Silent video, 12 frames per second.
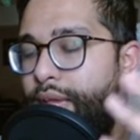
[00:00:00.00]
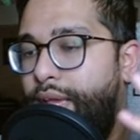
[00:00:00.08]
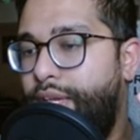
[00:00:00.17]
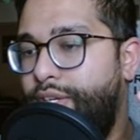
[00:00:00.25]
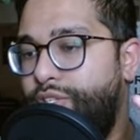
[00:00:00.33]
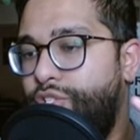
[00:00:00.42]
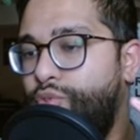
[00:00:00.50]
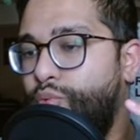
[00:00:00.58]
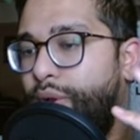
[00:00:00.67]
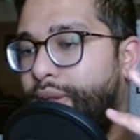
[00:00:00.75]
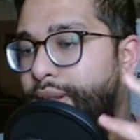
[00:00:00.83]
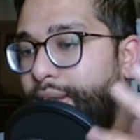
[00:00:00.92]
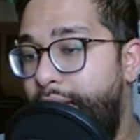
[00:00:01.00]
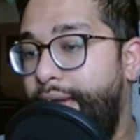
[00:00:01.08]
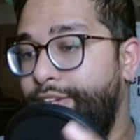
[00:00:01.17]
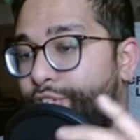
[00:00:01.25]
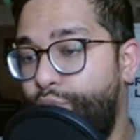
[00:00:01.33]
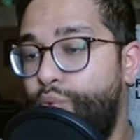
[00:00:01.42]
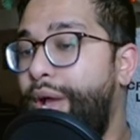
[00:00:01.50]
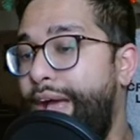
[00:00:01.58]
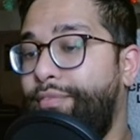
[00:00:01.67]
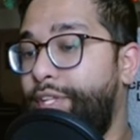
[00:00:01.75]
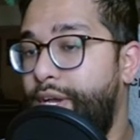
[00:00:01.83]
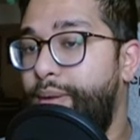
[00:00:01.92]
is you rely too
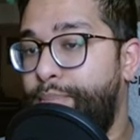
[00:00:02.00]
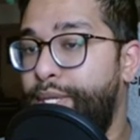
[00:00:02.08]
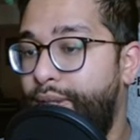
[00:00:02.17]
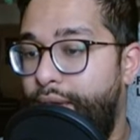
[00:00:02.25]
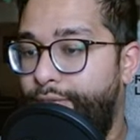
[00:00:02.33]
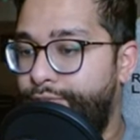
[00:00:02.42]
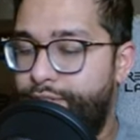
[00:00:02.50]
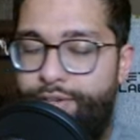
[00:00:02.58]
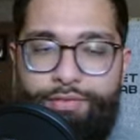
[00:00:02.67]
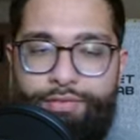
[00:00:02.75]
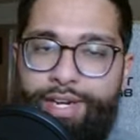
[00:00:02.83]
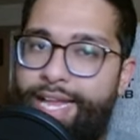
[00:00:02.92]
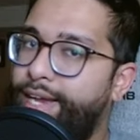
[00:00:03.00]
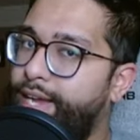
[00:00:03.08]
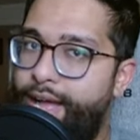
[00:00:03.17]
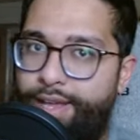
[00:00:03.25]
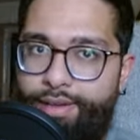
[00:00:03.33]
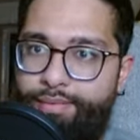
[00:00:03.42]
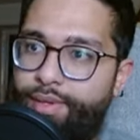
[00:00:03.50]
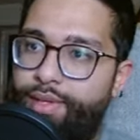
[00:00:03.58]
heavily on pilafs. Forget Kaya.